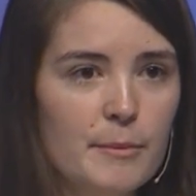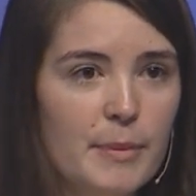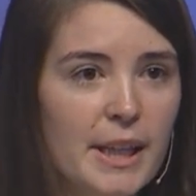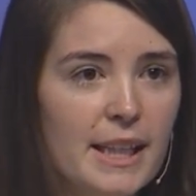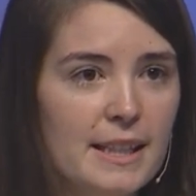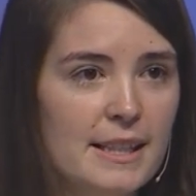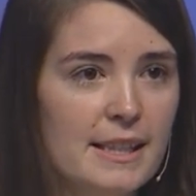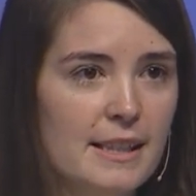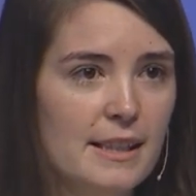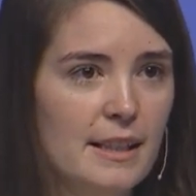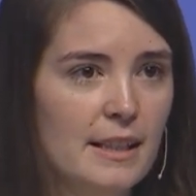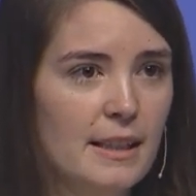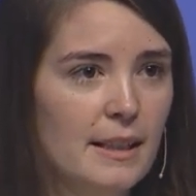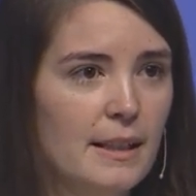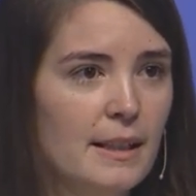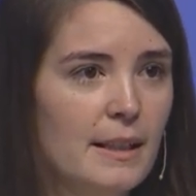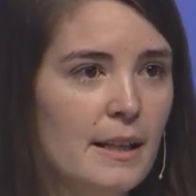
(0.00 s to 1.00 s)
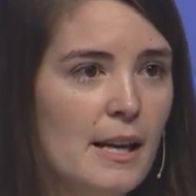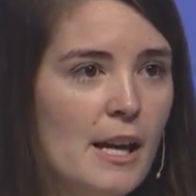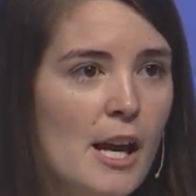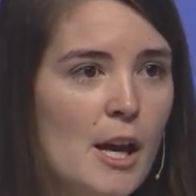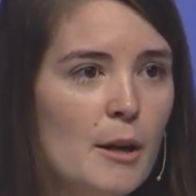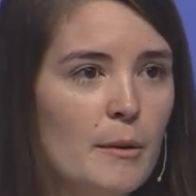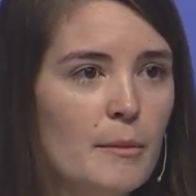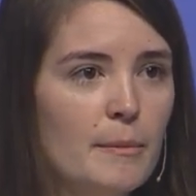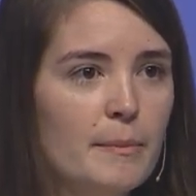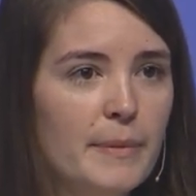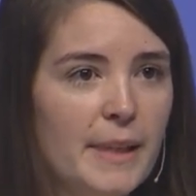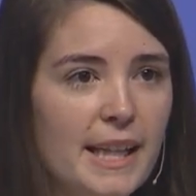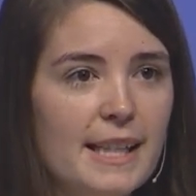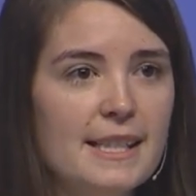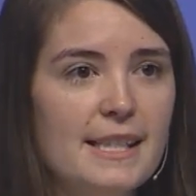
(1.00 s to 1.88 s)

Peace. Be